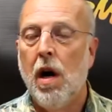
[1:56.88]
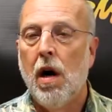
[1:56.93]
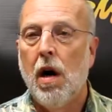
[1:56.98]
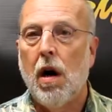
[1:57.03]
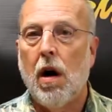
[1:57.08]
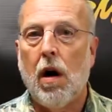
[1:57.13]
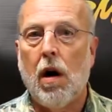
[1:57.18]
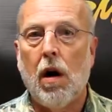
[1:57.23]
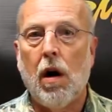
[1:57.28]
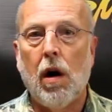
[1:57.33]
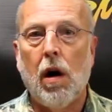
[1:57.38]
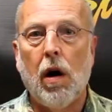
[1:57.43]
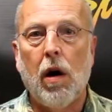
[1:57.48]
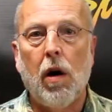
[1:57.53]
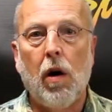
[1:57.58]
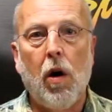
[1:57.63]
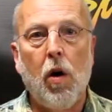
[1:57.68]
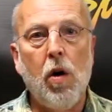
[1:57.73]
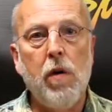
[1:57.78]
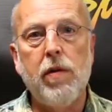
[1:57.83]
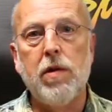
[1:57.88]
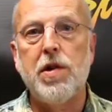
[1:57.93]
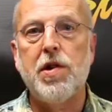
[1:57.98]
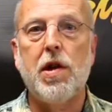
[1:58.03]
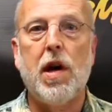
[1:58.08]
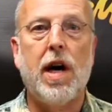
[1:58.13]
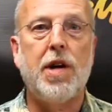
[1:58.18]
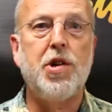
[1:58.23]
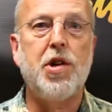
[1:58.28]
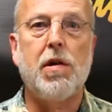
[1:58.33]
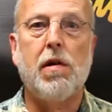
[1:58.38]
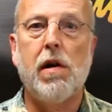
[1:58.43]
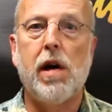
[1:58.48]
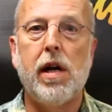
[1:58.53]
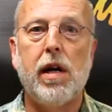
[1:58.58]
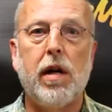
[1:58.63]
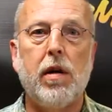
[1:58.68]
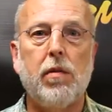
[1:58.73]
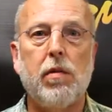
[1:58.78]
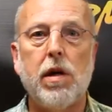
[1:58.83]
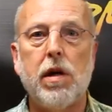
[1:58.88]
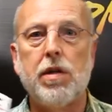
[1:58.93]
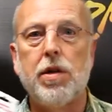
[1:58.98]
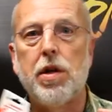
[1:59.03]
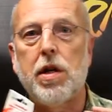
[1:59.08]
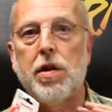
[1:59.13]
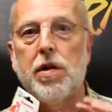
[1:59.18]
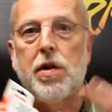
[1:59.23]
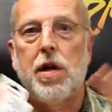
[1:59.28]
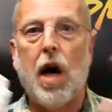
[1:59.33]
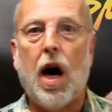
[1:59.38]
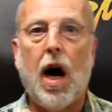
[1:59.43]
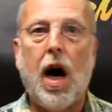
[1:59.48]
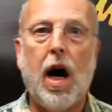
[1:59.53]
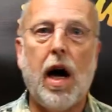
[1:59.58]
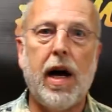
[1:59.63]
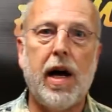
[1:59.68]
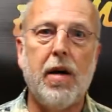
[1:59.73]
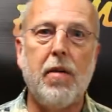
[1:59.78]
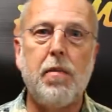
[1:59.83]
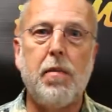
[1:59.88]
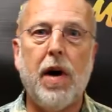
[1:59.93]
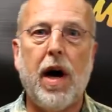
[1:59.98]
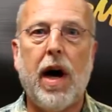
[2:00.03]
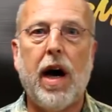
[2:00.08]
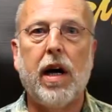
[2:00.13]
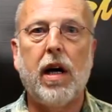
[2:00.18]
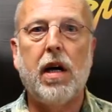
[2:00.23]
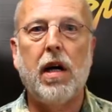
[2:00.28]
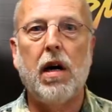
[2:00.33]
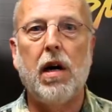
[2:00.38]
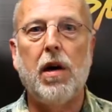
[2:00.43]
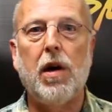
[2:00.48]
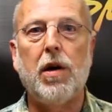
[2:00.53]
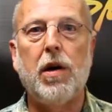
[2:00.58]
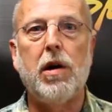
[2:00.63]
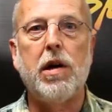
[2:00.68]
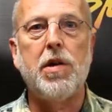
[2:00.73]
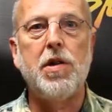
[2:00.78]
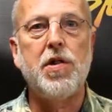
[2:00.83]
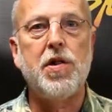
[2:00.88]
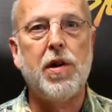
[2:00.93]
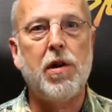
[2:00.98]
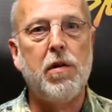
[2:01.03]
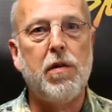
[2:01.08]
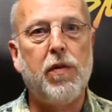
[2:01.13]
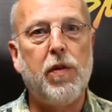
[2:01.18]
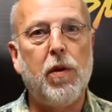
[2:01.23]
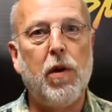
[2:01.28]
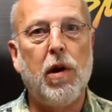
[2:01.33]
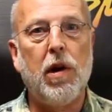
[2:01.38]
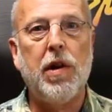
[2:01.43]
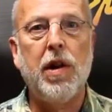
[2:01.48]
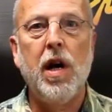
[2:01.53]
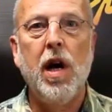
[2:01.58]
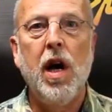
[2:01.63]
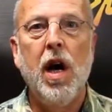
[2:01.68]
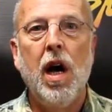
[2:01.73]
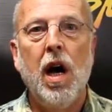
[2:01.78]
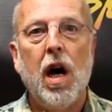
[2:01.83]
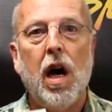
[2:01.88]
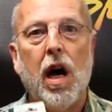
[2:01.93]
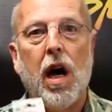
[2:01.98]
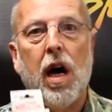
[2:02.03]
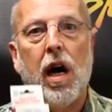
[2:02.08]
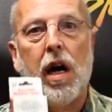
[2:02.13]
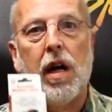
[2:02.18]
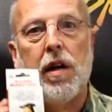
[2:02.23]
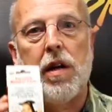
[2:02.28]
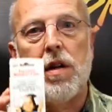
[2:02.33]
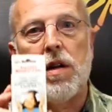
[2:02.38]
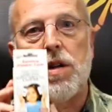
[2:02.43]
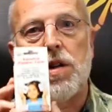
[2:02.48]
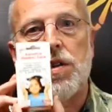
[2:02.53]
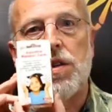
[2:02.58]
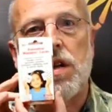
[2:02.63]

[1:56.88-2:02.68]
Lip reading: are oversaturated with just high impact color and so forth, and this